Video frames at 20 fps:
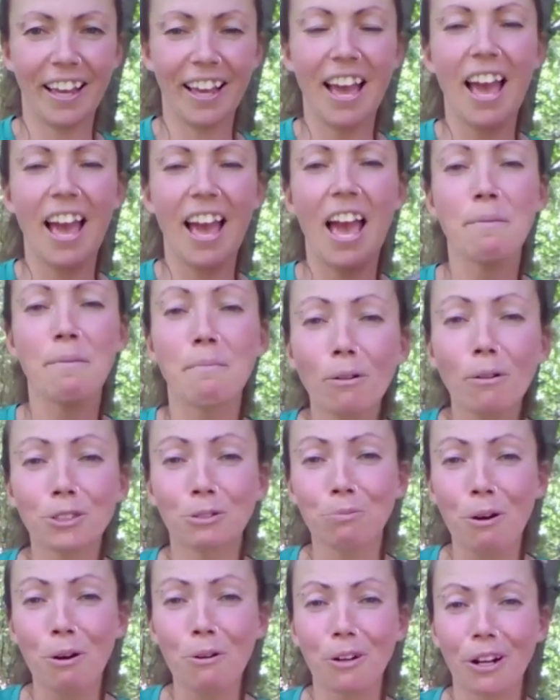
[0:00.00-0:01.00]
And
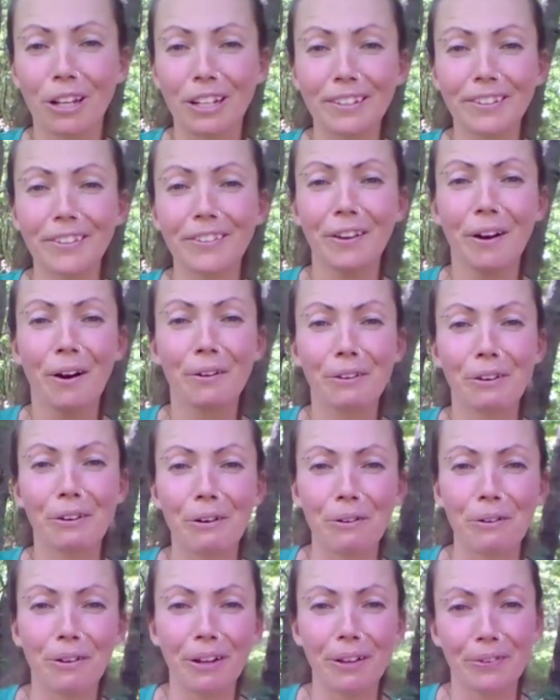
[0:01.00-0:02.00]
most rodents are
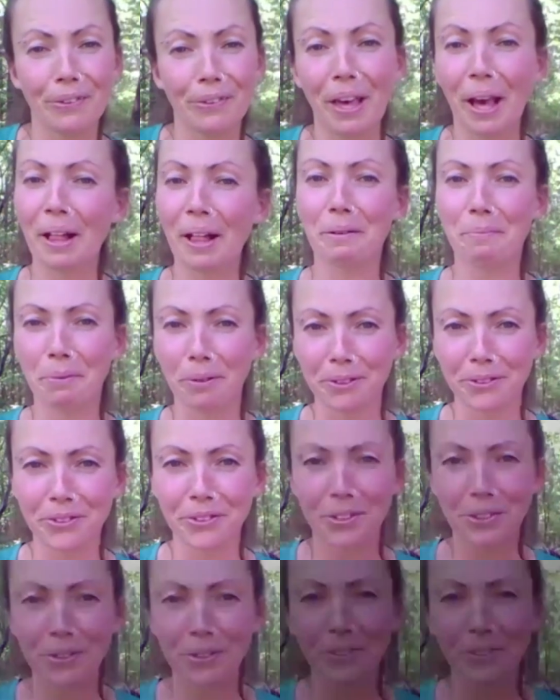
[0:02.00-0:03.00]
known as gallopers too.